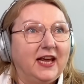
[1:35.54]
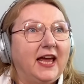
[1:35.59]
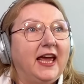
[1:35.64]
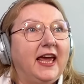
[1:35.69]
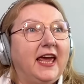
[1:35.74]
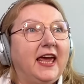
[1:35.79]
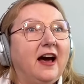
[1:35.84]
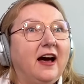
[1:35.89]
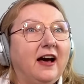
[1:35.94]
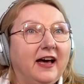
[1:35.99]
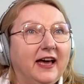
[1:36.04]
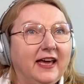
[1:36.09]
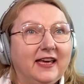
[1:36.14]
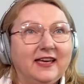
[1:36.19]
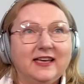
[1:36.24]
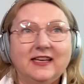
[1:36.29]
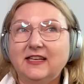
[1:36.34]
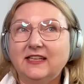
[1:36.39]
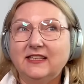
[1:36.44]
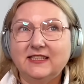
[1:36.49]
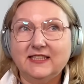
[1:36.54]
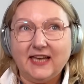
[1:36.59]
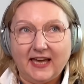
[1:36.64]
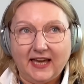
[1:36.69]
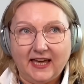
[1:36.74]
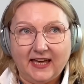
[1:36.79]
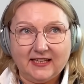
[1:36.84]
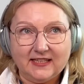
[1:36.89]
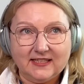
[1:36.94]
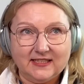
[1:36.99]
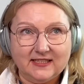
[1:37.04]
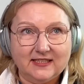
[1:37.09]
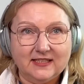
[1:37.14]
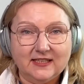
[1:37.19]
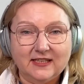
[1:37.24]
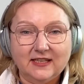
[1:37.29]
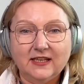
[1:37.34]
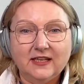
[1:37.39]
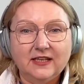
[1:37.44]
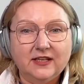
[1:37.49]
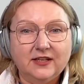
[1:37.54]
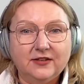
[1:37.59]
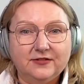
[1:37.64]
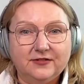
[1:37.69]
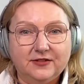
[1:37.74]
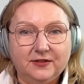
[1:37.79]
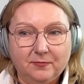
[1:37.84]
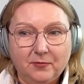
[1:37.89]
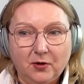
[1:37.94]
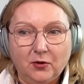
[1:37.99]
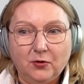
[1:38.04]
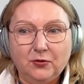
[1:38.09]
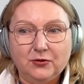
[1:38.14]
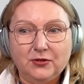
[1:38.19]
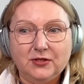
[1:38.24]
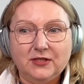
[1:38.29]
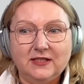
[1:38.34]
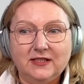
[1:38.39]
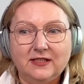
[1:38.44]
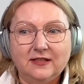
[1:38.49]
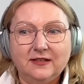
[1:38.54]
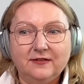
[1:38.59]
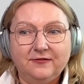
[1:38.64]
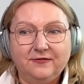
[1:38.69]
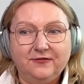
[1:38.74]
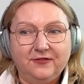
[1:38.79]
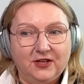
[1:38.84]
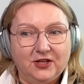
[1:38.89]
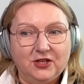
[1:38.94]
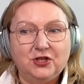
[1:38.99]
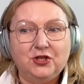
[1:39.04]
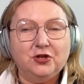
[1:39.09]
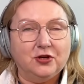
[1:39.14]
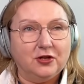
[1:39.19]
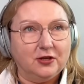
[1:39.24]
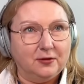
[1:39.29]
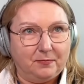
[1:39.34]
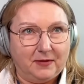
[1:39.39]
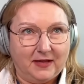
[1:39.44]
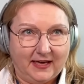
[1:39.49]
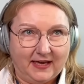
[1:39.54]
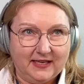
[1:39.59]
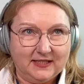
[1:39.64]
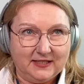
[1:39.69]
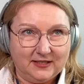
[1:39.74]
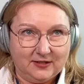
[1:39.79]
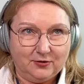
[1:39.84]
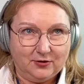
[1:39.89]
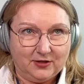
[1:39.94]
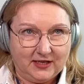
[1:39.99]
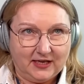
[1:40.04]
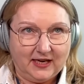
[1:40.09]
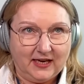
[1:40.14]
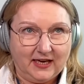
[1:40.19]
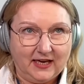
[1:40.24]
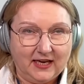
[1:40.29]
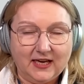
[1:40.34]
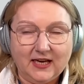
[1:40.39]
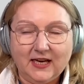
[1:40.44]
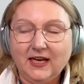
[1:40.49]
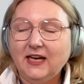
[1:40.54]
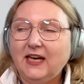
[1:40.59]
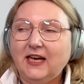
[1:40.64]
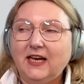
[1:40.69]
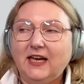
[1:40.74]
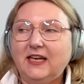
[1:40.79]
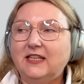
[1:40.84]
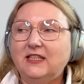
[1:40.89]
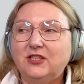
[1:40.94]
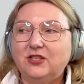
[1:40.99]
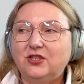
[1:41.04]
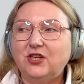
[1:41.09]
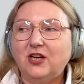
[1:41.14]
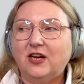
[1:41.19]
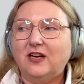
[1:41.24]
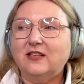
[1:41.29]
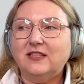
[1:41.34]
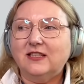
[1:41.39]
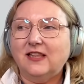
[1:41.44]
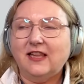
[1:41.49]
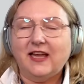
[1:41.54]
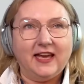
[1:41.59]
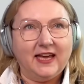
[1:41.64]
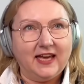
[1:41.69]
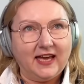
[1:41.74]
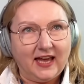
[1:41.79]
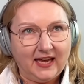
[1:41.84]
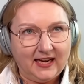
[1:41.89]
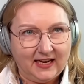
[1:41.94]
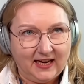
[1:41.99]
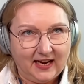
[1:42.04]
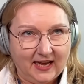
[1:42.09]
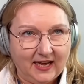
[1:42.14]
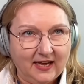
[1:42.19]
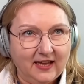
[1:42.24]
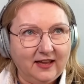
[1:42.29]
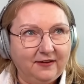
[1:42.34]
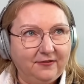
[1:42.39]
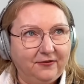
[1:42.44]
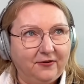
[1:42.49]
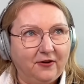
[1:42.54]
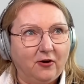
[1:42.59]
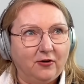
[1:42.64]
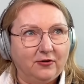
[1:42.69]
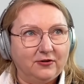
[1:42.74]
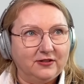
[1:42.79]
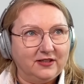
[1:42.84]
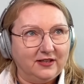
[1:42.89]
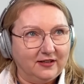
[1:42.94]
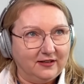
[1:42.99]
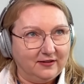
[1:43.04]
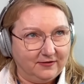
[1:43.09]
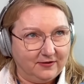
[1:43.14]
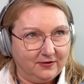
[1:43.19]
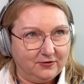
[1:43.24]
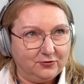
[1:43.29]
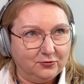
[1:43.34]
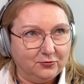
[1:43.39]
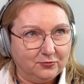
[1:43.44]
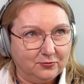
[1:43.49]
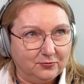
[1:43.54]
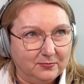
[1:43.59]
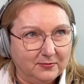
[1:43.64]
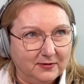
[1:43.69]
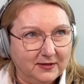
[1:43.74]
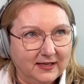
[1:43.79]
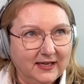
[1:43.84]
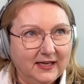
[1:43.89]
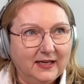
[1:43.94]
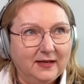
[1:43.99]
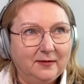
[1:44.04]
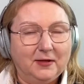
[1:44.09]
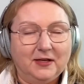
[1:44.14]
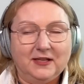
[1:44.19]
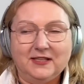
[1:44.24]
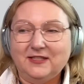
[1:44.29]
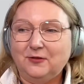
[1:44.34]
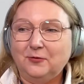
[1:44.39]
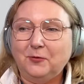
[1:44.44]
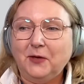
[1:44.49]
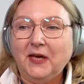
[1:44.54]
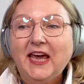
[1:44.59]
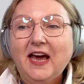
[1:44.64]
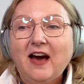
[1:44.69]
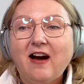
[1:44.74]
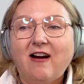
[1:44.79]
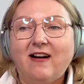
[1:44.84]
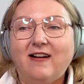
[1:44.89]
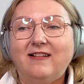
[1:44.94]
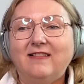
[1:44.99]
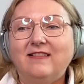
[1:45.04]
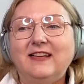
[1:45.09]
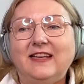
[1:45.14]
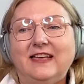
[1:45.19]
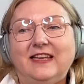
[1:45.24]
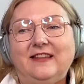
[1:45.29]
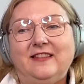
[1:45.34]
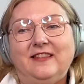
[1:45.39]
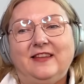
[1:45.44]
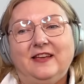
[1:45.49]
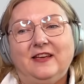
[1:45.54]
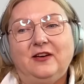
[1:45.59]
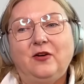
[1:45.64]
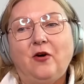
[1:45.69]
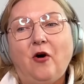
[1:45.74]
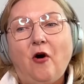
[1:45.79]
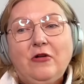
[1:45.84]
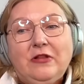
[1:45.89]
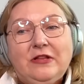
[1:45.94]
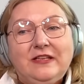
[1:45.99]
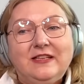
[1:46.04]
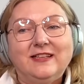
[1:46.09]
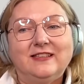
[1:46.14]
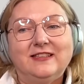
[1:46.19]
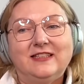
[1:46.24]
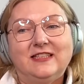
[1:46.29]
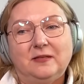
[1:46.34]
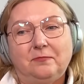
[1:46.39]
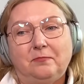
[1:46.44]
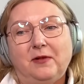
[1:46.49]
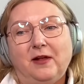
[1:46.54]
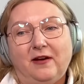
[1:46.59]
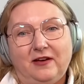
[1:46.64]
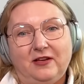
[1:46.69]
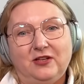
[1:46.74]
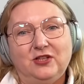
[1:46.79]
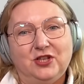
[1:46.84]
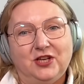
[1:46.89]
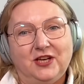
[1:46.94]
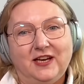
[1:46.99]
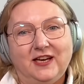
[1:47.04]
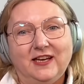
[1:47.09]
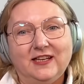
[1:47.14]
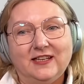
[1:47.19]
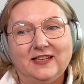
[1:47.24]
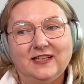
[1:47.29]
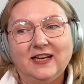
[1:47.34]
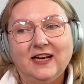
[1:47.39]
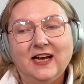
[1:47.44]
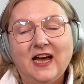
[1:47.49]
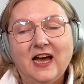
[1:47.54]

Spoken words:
AI takes the most visual place today. It's just like an elephant in the room. Is we are in the content supply chain